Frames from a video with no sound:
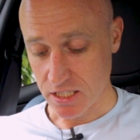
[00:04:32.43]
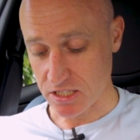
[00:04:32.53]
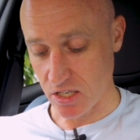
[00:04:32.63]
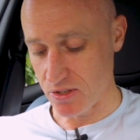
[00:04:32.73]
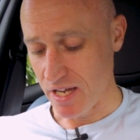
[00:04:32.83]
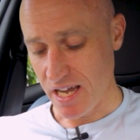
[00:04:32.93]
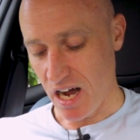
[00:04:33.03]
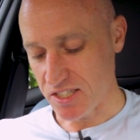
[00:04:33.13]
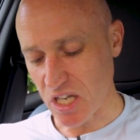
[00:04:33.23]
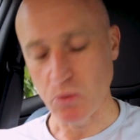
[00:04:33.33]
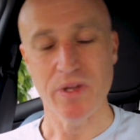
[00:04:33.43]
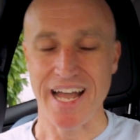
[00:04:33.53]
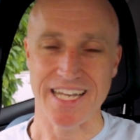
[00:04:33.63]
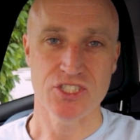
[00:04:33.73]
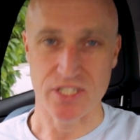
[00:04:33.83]
So I don't
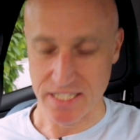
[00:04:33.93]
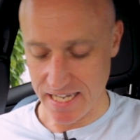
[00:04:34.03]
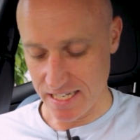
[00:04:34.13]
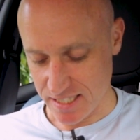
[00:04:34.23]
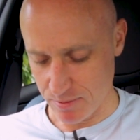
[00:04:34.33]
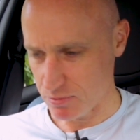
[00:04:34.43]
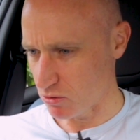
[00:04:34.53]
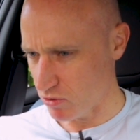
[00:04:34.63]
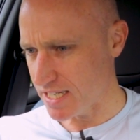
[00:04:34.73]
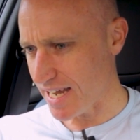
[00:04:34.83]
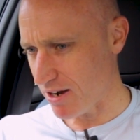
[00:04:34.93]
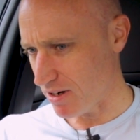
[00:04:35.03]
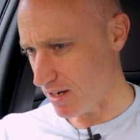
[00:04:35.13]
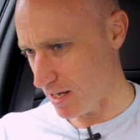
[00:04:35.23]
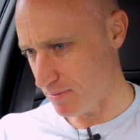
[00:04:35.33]
actually get a temperature
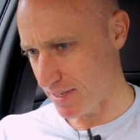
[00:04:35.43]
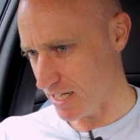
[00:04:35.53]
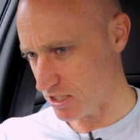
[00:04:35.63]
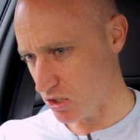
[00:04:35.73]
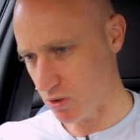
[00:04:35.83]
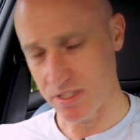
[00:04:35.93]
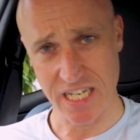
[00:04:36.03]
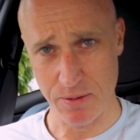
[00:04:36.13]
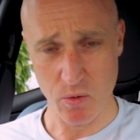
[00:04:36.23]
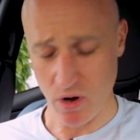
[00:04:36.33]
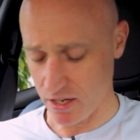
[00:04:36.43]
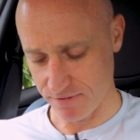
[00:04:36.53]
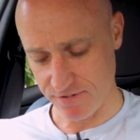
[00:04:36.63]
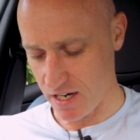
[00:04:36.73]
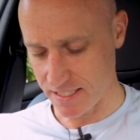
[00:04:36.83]
readout unless you can tell me where I
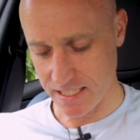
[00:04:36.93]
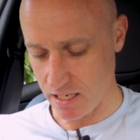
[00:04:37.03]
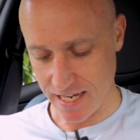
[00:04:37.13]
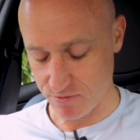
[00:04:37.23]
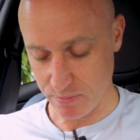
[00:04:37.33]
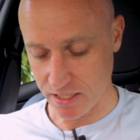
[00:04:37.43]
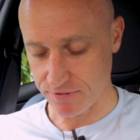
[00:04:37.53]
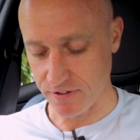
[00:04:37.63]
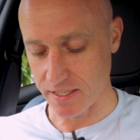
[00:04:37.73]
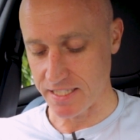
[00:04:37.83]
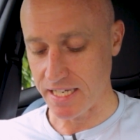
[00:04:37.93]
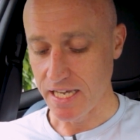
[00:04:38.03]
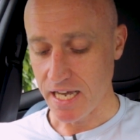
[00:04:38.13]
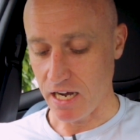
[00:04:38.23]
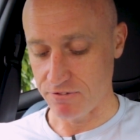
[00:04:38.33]
can find it. I haven't been able to find it.
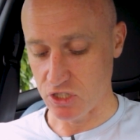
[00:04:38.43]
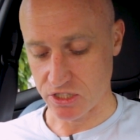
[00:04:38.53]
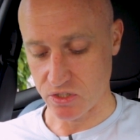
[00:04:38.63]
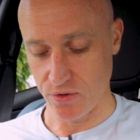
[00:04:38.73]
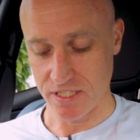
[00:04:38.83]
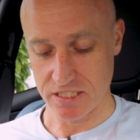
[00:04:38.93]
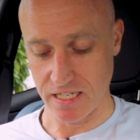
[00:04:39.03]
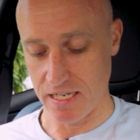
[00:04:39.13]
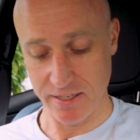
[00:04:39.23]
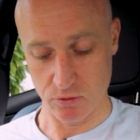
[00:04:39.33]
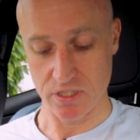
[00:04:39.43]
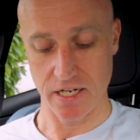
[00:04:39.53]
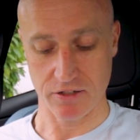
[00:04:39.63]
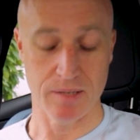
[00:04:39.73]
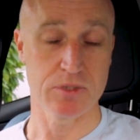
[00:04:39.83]
I've just got this little
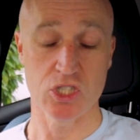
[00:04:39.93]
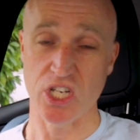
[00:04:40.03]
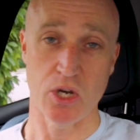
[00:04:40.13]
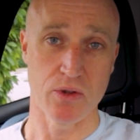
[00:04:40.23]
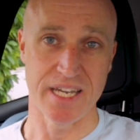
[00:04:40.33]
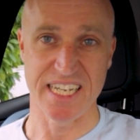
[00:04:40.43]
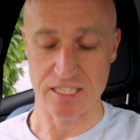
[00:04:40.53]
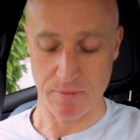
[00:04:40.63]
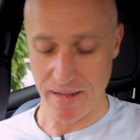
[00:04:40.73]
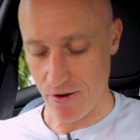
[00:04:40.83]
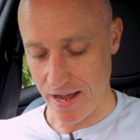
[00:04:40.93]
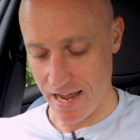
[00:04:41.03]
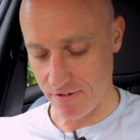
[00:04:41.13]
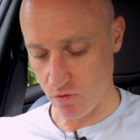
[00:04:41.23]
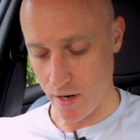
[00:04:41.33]
diagram to show that it's about
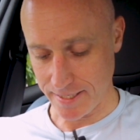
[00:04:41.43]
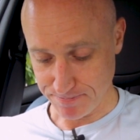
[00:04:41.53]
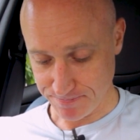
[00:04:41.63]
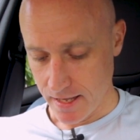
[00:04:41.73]
halfway.